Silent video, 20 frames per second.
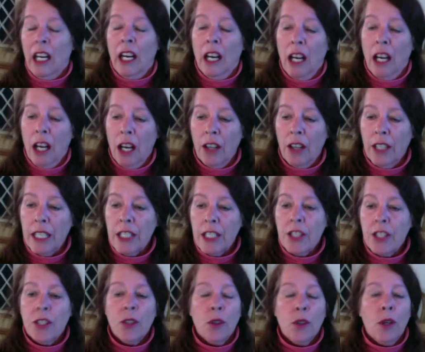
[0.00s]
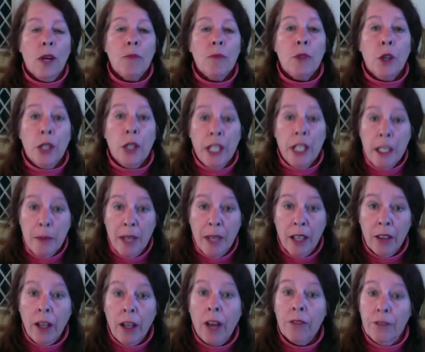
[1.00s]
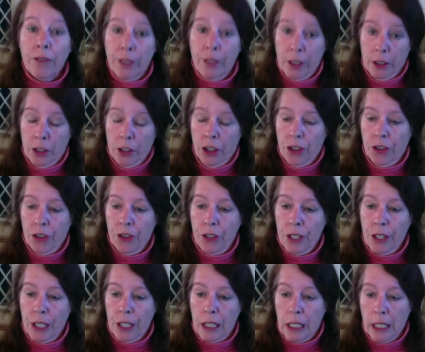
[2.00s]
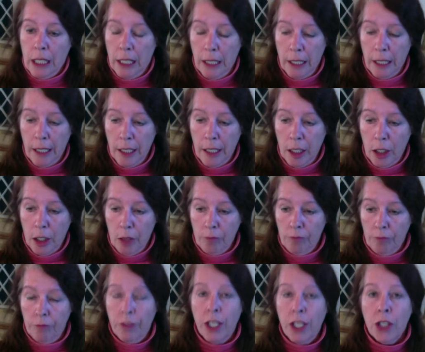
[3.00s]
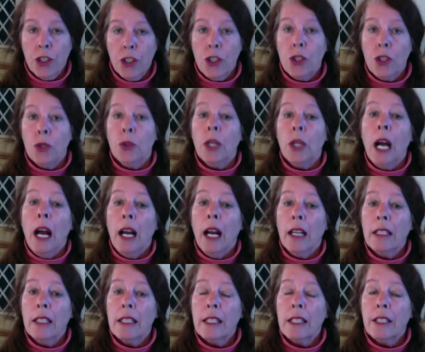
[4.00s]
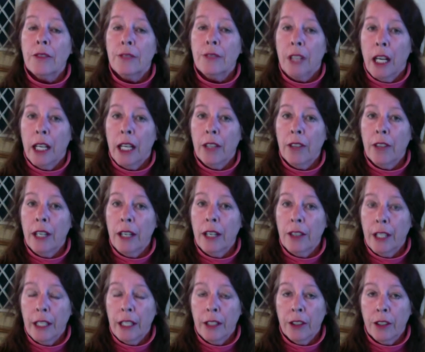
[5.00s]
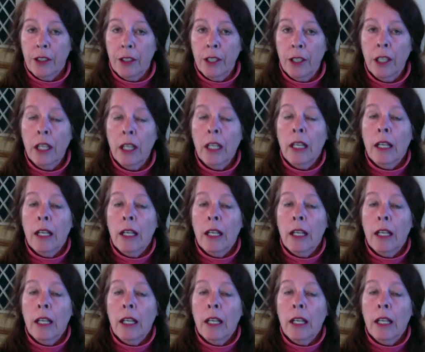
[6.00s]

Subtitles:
All right, so I'm talking about vultures. There's two kinds that fly around here.